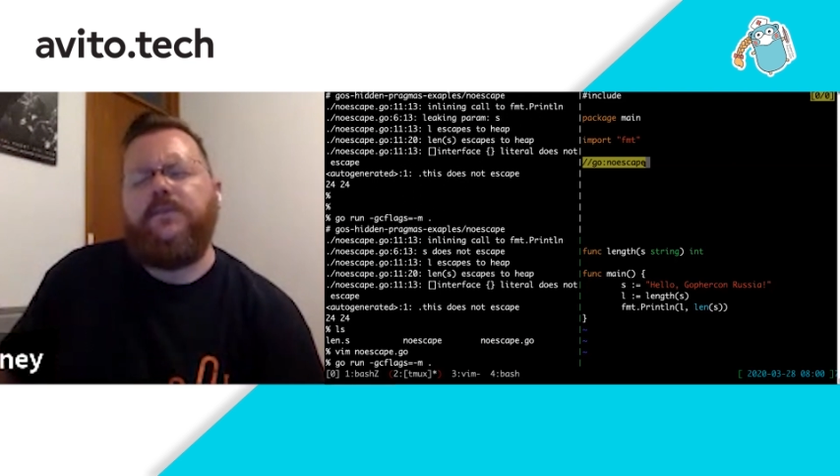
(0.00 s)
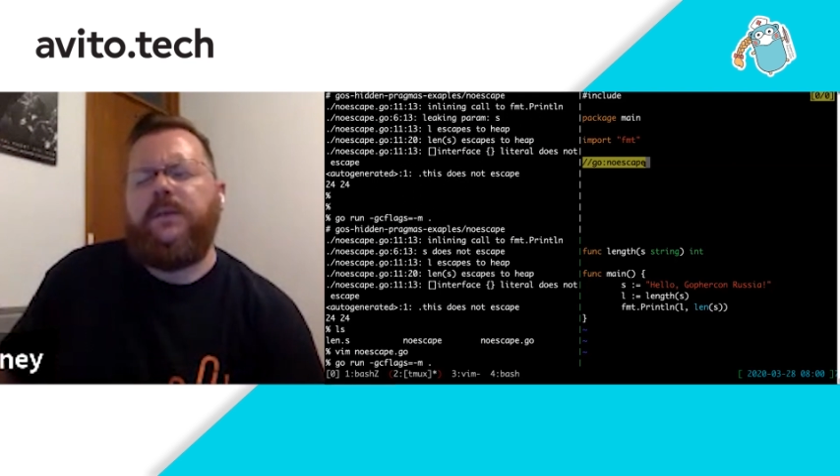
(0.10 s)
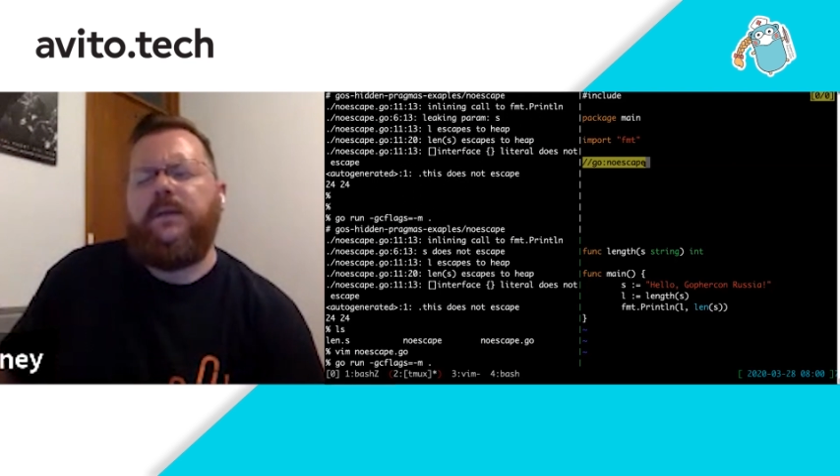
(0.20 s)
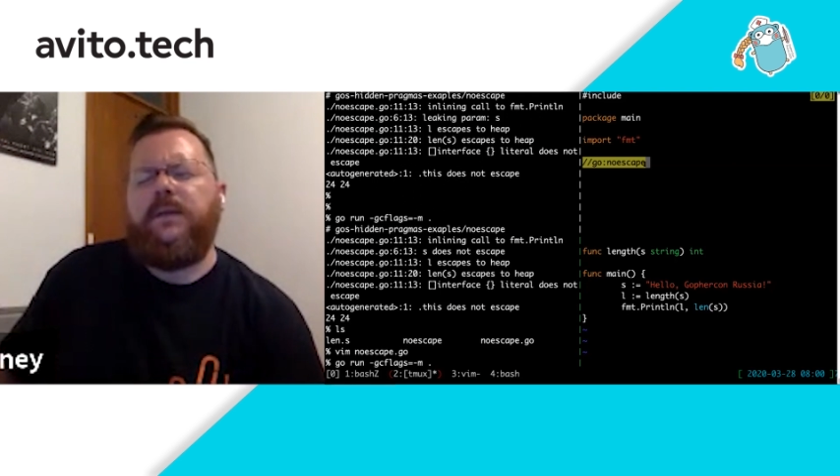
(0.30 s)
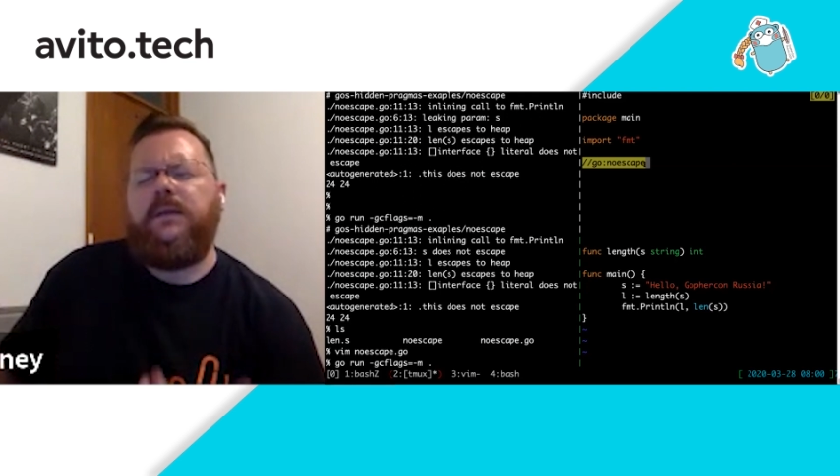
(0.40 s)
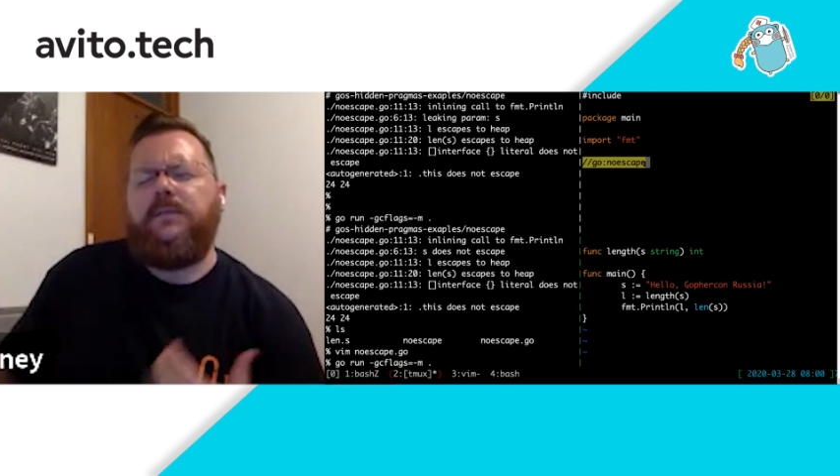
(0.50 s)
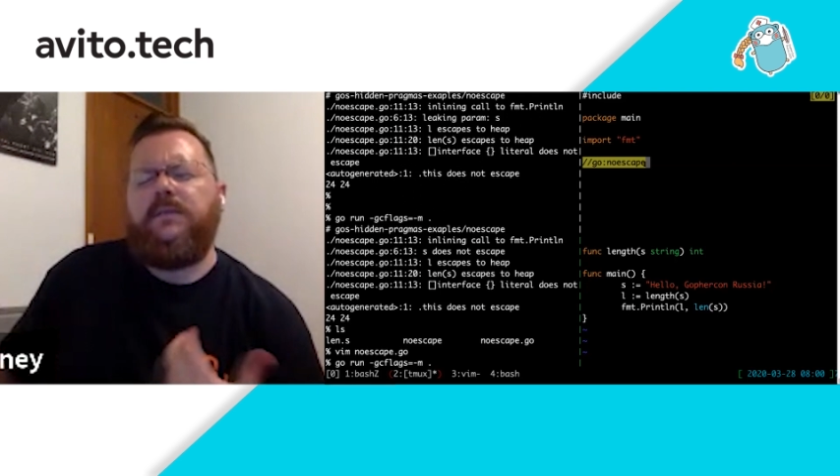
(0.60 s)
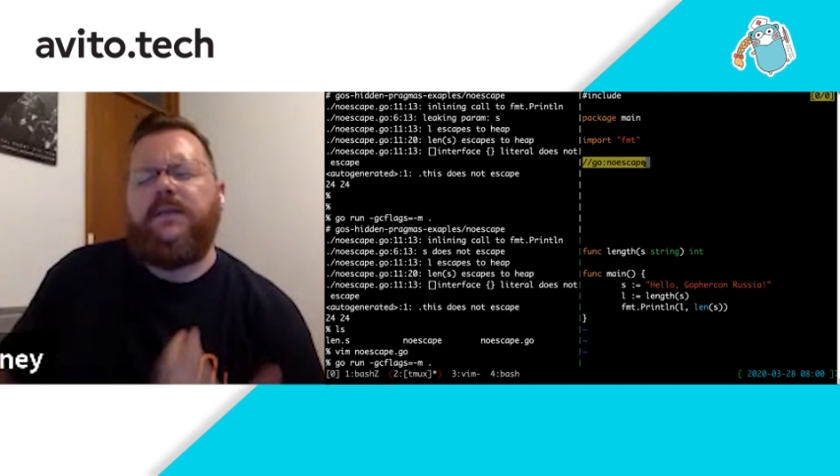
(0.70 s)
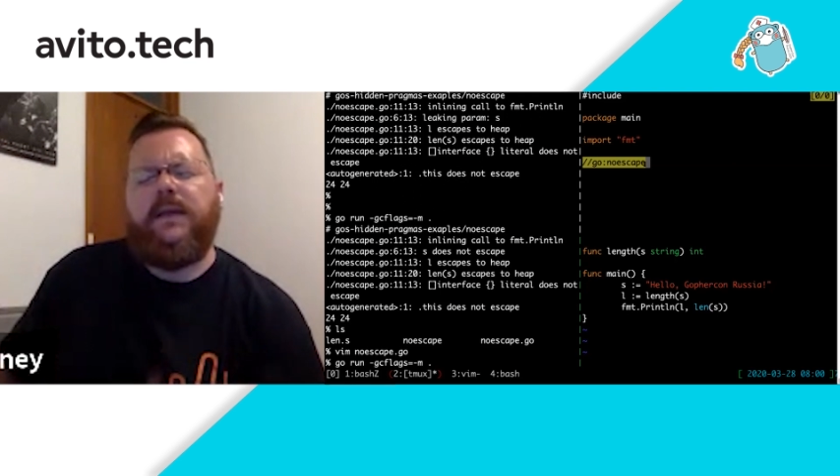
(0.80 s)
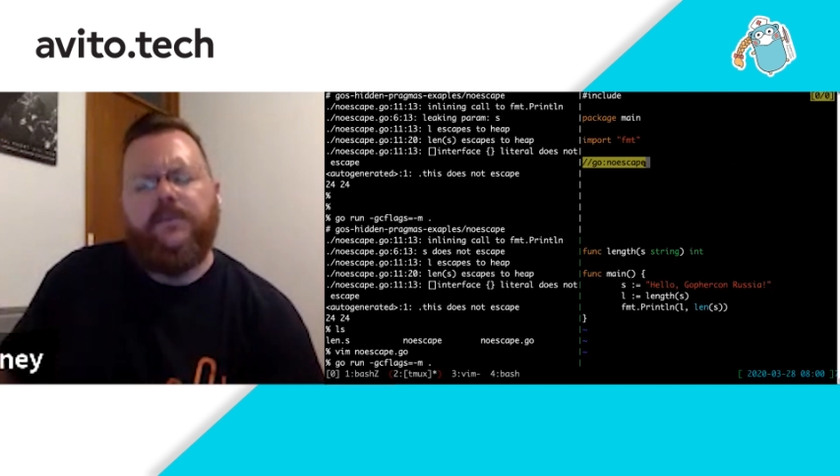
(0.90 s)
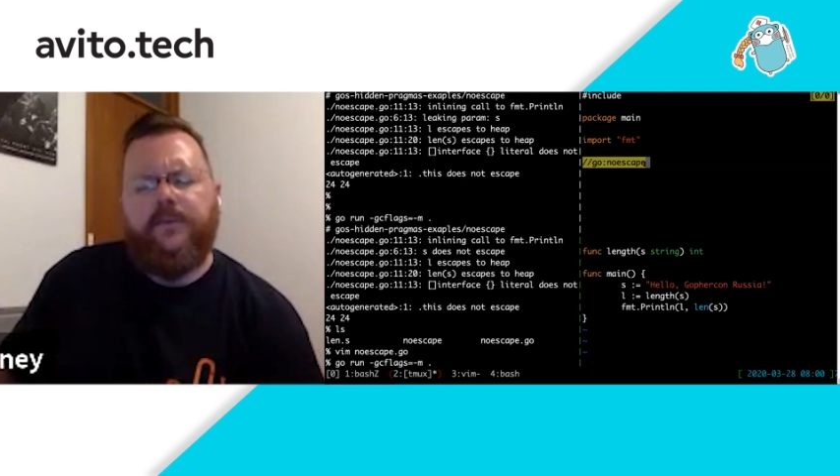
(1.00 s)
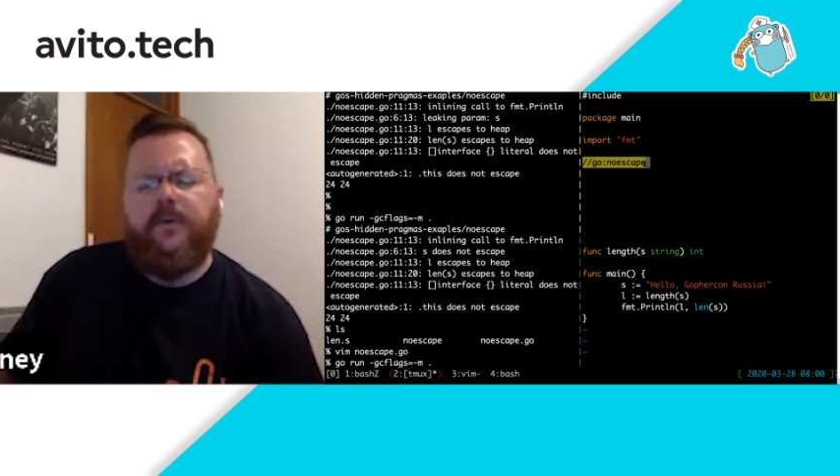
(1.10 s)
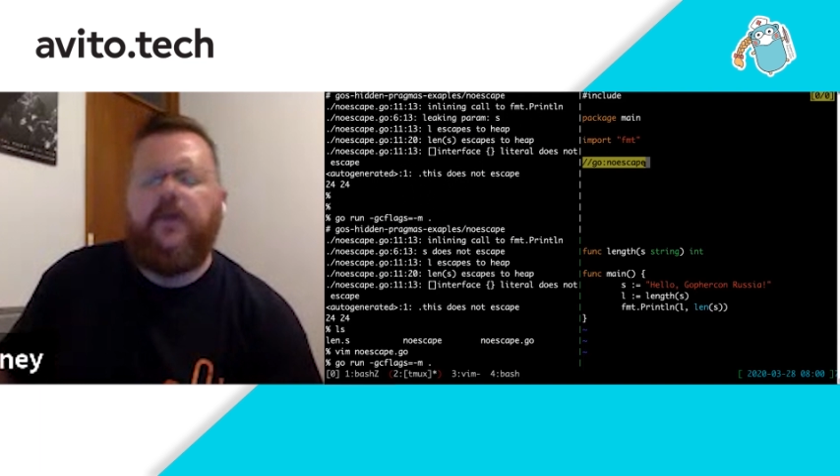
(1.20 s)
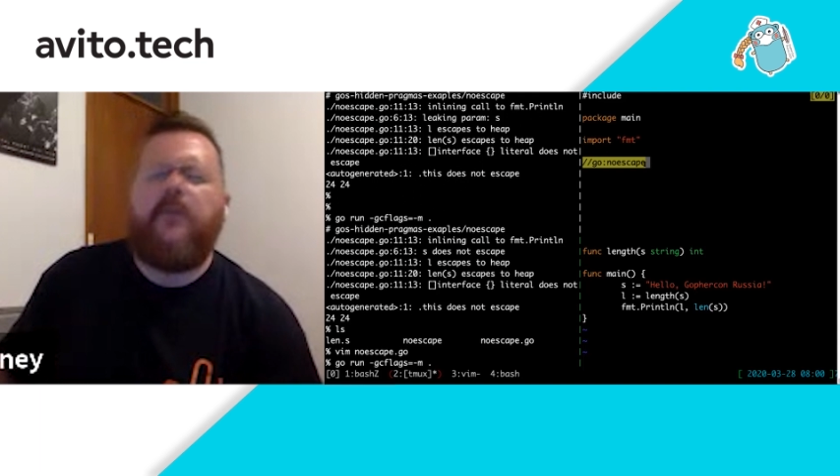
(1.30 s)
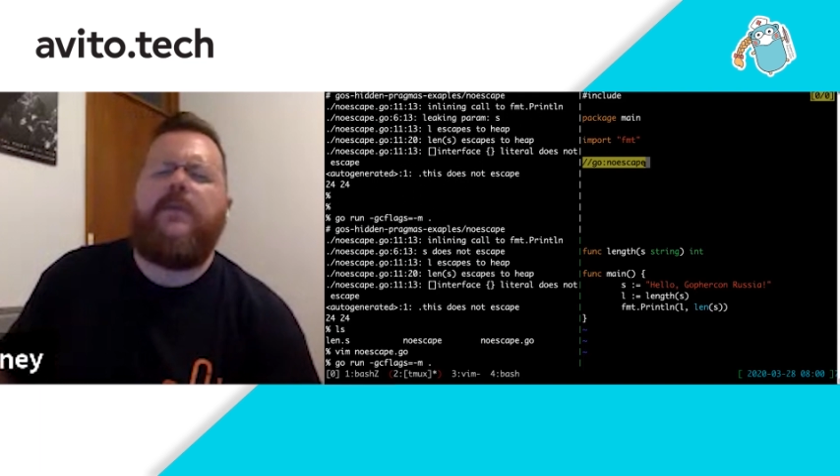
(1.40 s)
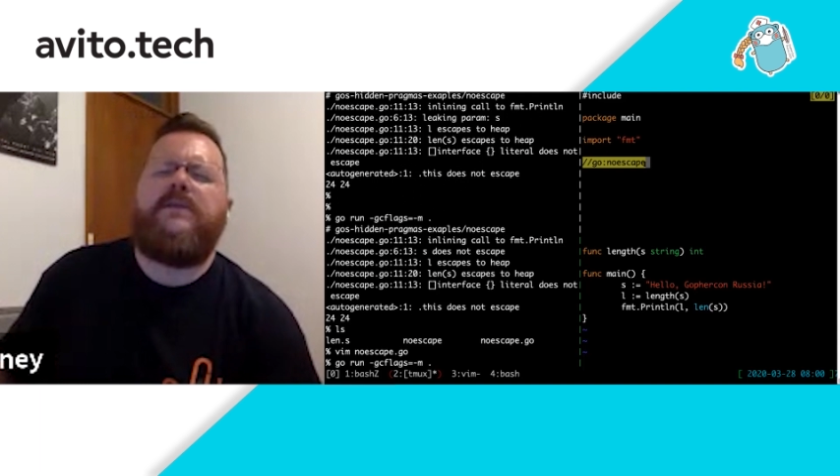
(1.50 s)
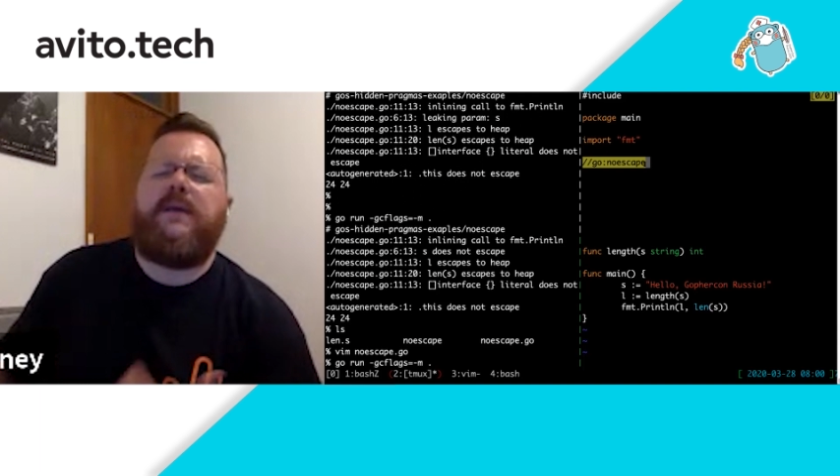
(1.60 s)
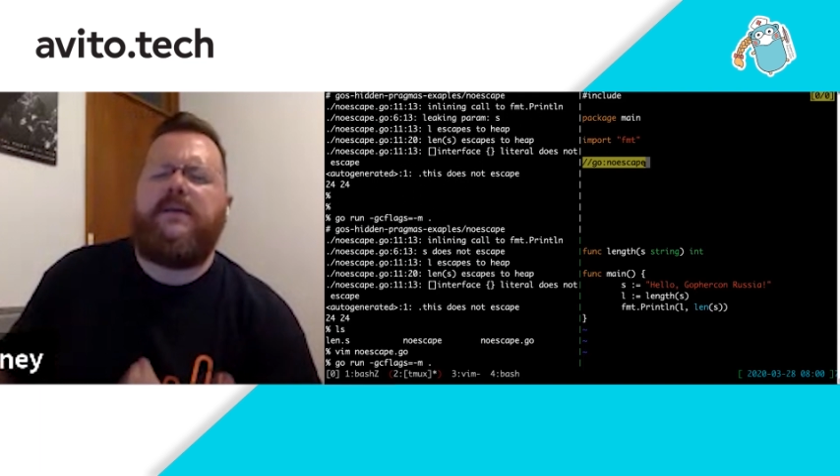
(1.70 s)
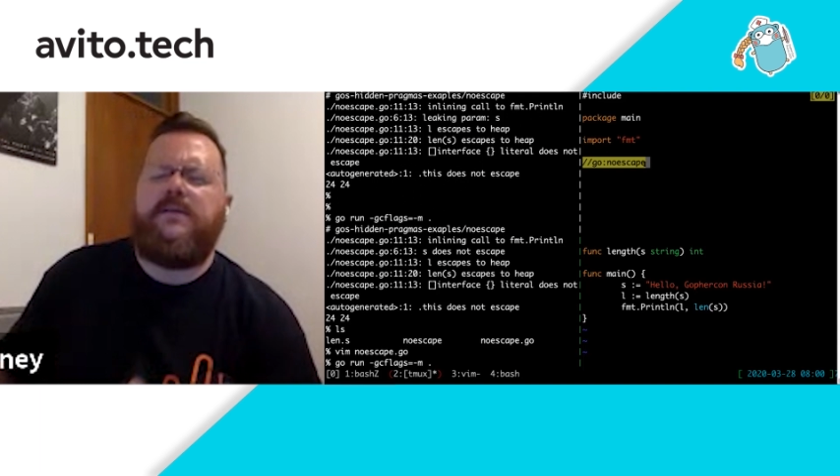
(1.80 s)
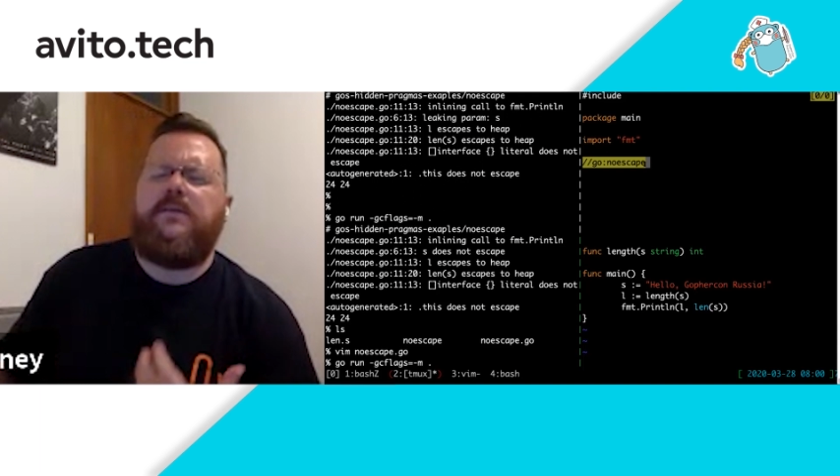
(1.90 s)
to be mistaken for a comment,
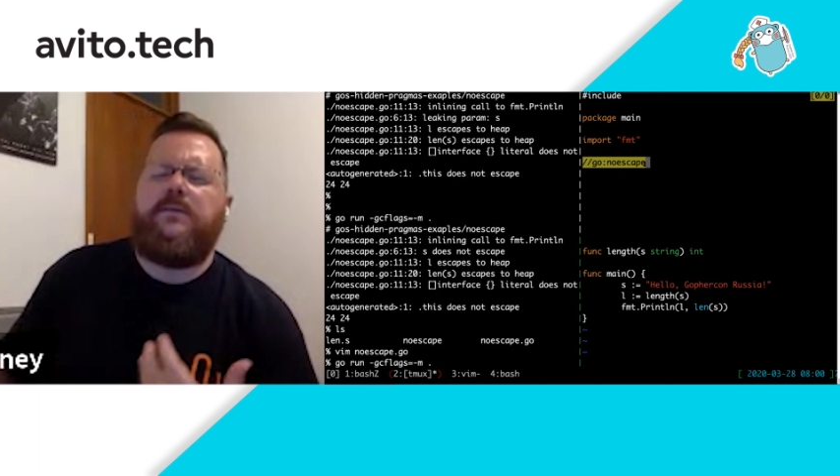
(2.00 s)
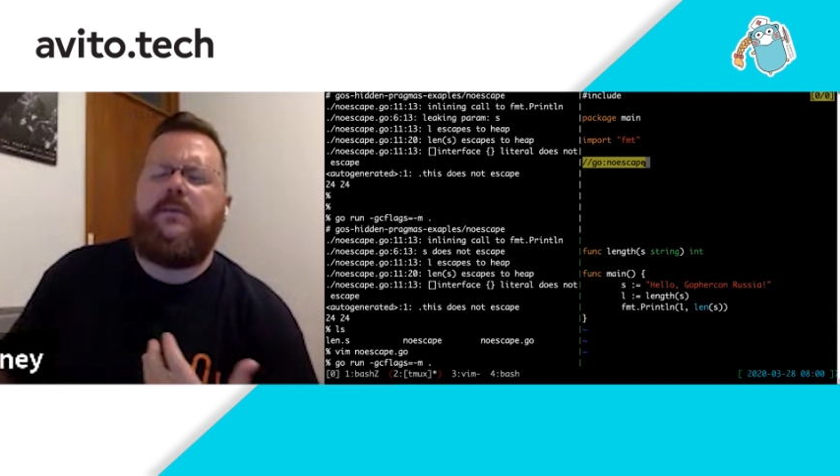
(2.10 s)
and